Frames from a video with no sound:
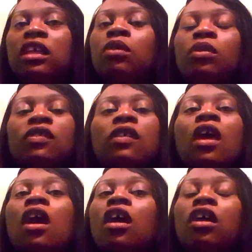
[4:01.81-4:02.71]
It was
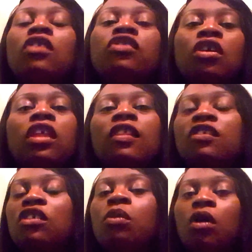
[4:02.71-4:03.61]
a good journey
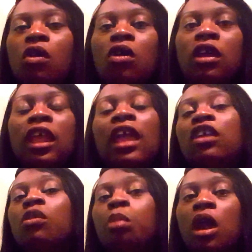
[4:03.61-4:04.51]
that you were on
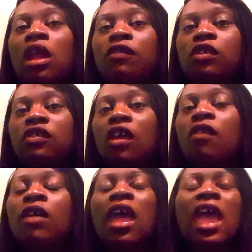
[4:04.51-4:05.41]
and you're proud of
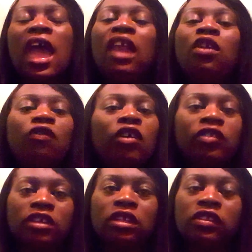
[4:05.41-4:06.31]
yourself? How do you feel at
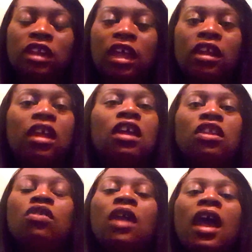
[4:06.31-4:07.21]
the end of the day?
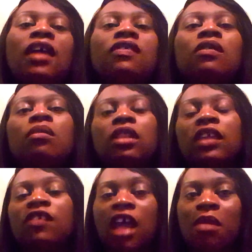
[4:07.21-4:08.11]
You guys,
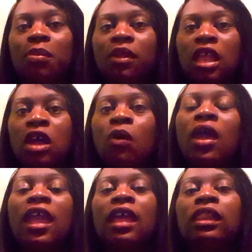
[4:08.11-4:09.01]
leave a comment below
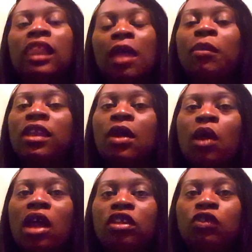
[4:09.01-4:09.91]
and let me know
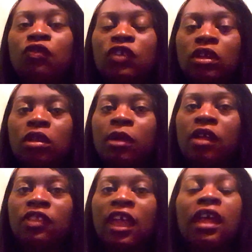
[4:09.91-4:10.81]
how you feel
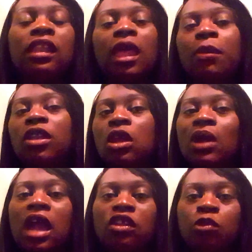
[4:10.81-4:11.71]
about that. Let me know
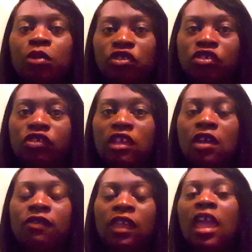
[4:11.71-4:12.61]
how you push
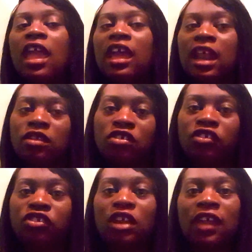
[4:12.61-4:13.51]
yourselves, and I'll
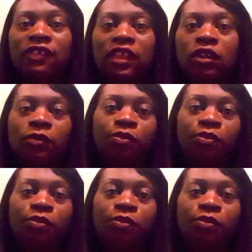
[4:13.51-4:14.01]
talk to you guys later.